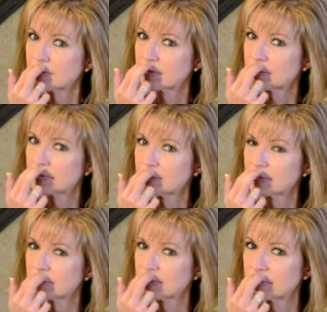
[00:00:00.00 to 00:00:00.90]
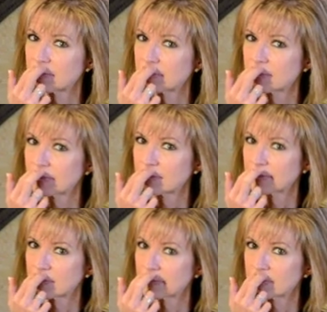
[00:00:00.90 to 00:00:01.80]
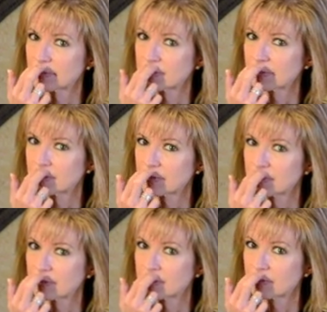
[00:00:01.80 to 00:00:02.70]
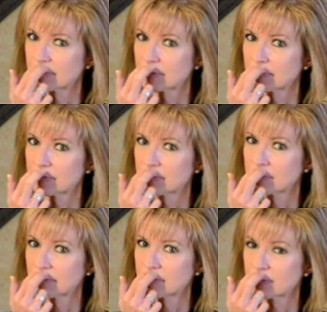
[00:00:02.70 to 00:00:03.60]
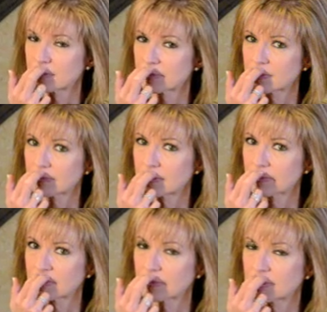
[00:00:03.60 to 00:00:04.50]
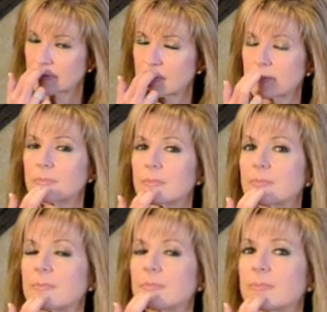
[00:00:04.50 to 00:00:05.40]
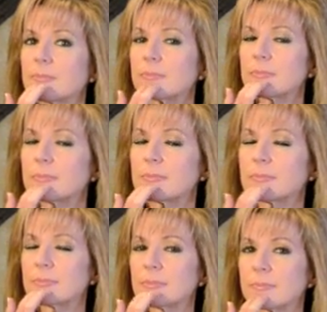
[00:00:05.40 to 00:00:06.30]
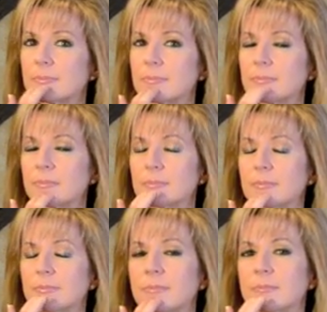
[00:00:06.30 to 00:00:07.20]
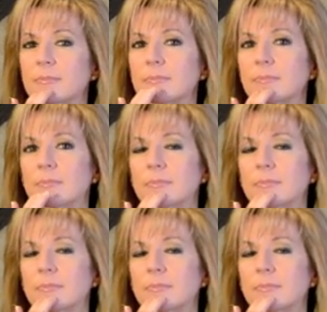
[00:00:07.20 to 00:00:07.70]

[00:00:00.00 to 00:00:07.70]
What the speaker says: that I can't fear failure enough to become successful. Chin, therefore I choose to release it